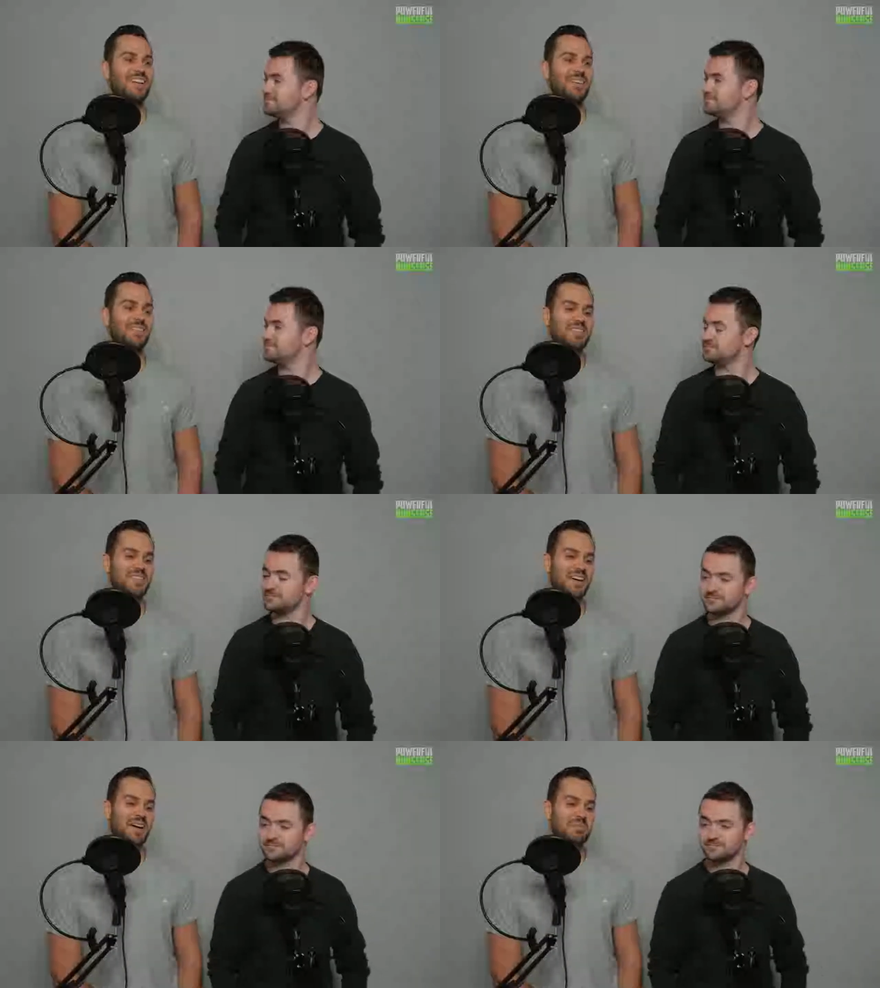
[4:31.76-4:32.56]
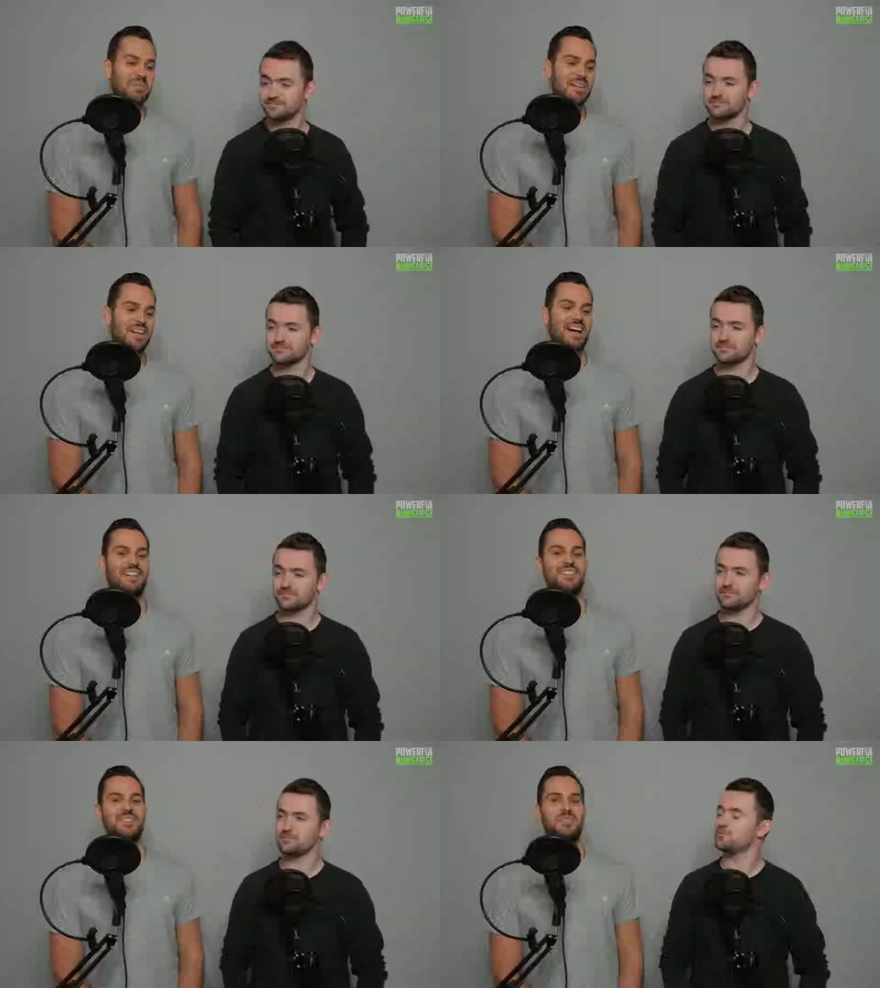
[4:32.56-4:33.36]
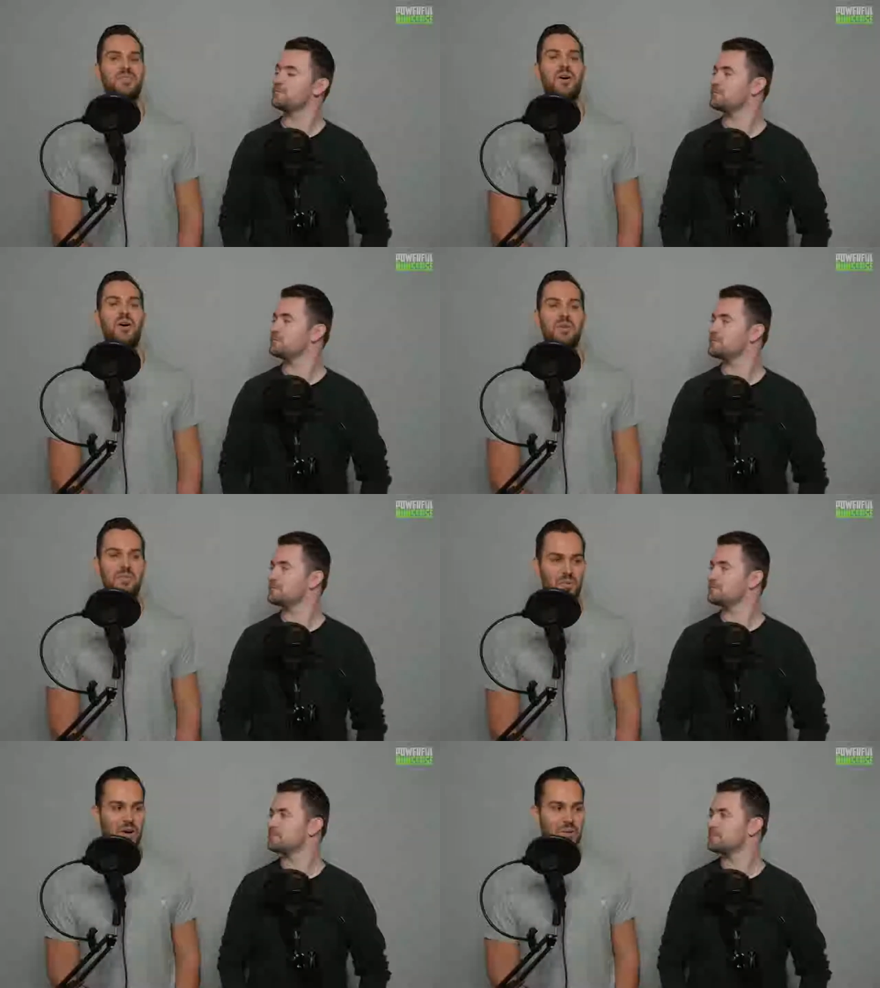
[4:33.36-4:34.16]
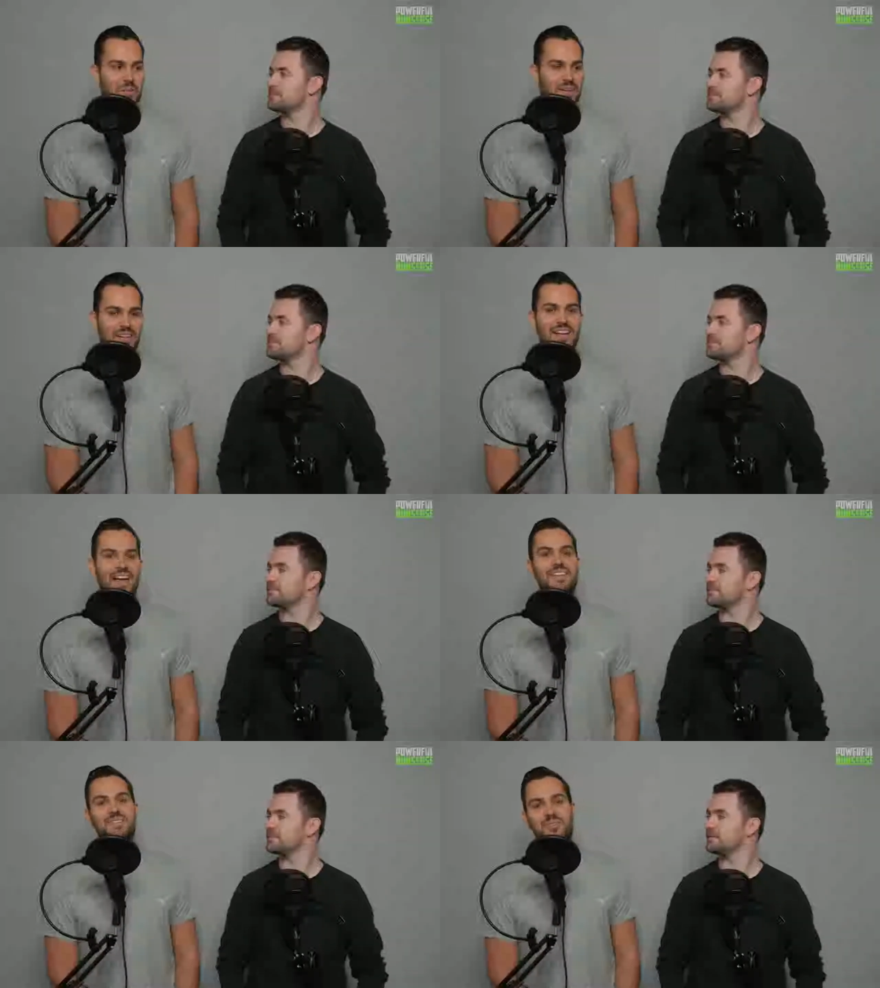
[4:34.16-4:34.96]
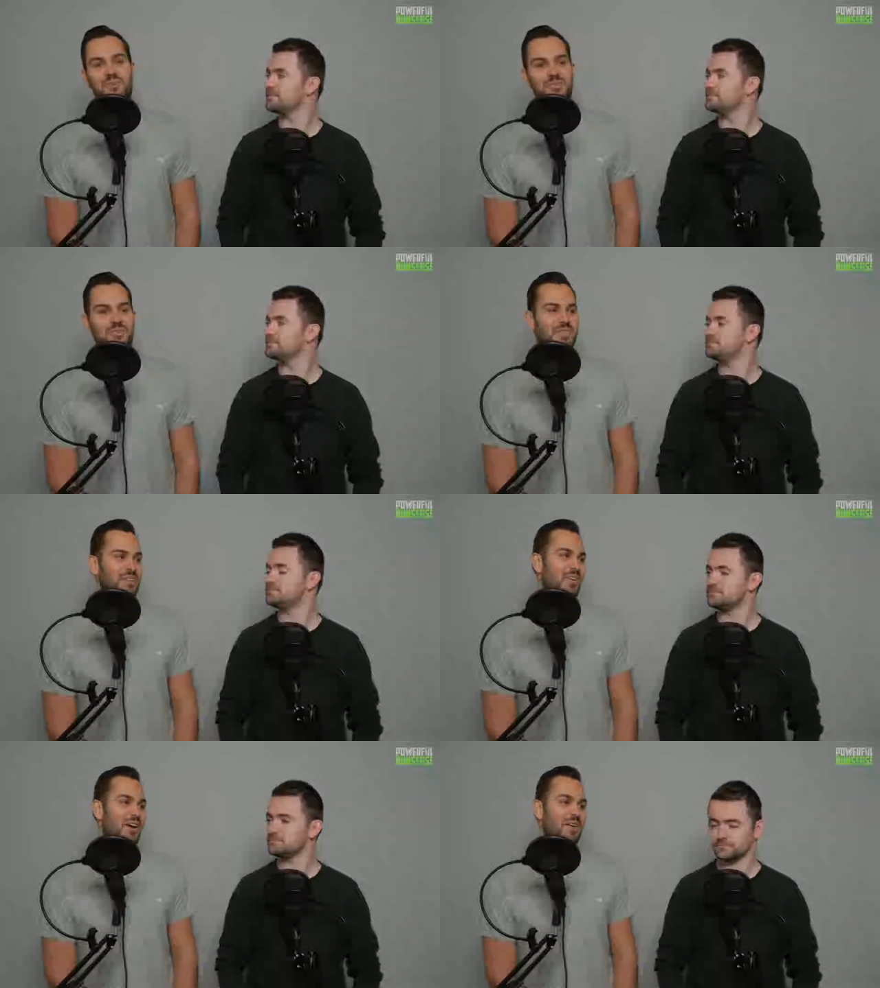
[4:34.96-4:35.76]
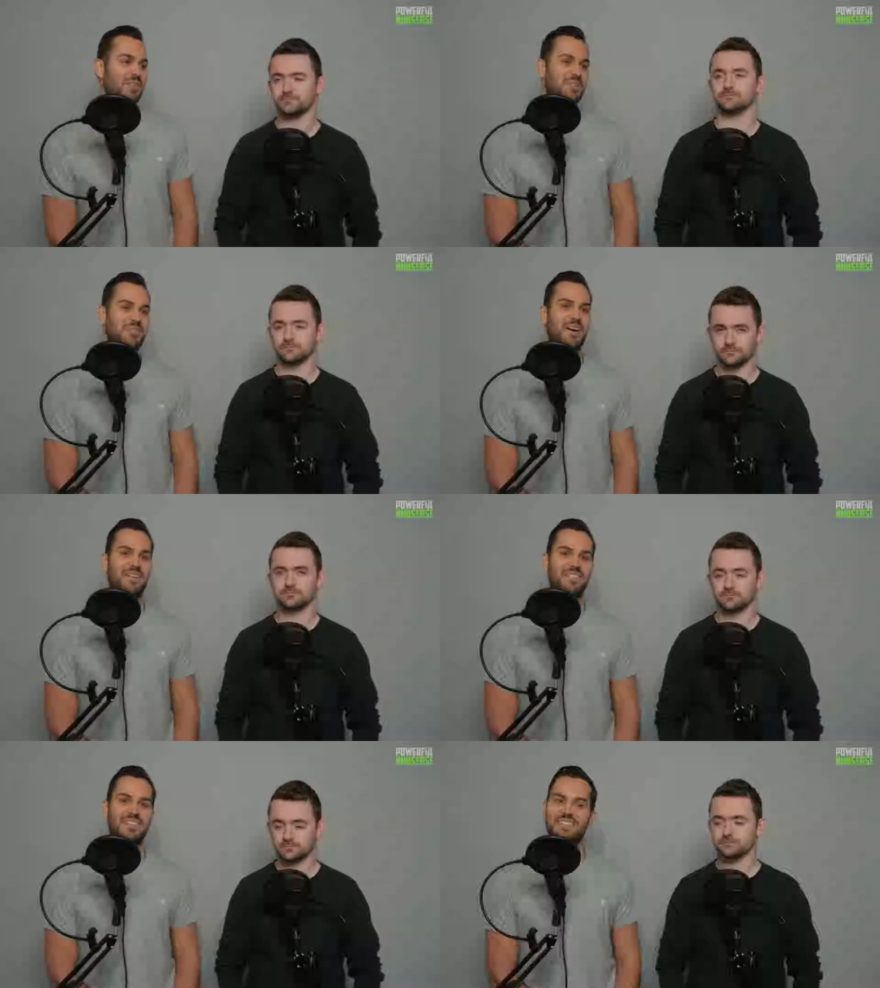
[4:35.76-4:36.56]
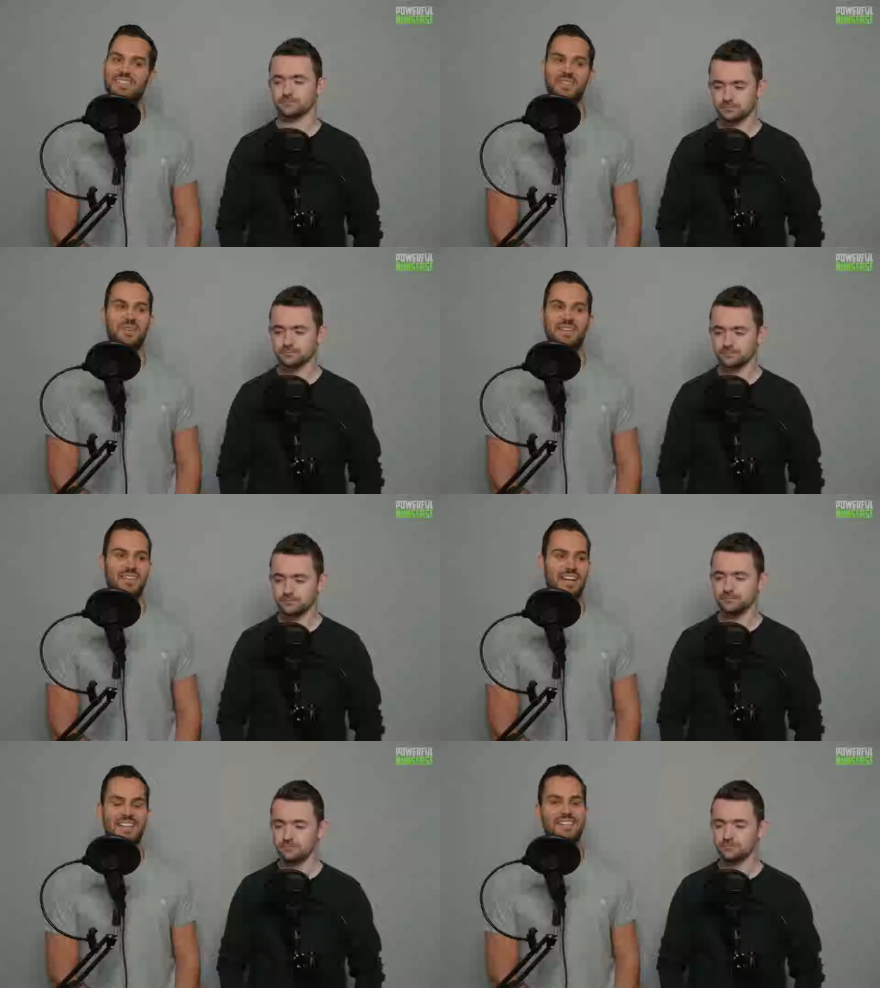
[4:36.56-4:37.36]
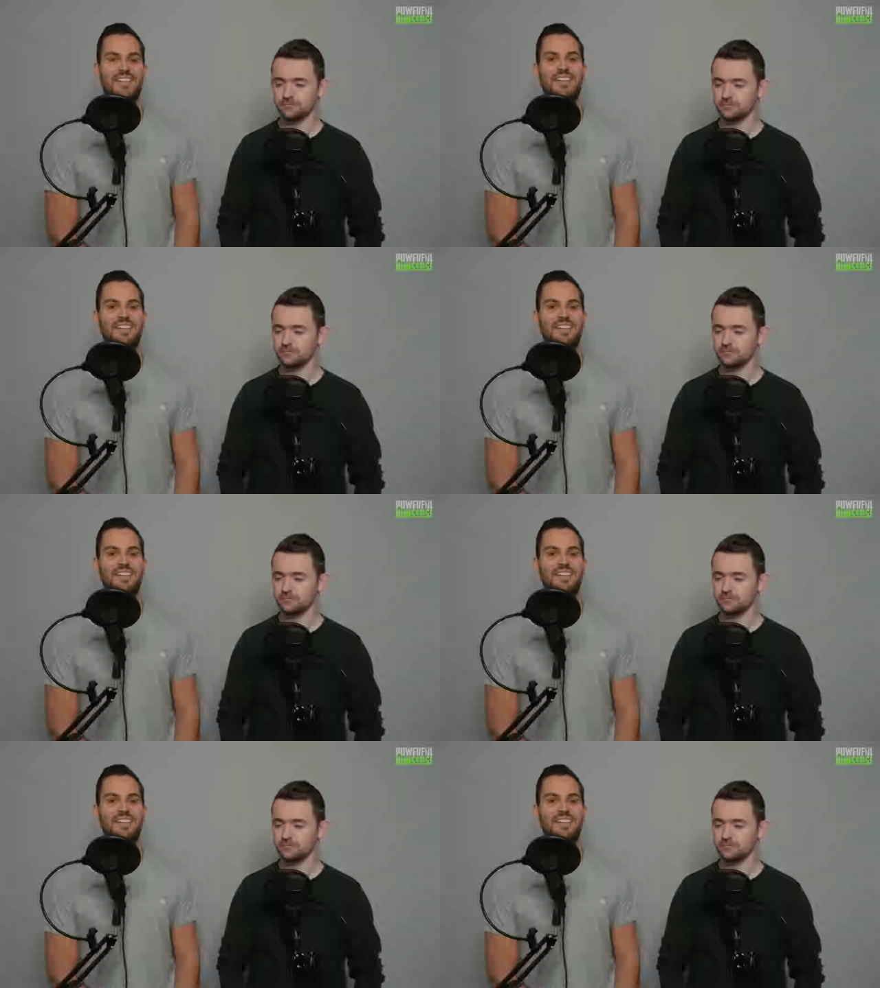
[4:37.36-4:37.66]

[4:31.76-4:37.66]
Speaker 1: a lot of the time and it's just got overwhelming. It has knocked you to the ground and mm-hmm. you kind of think, sod it, that's it.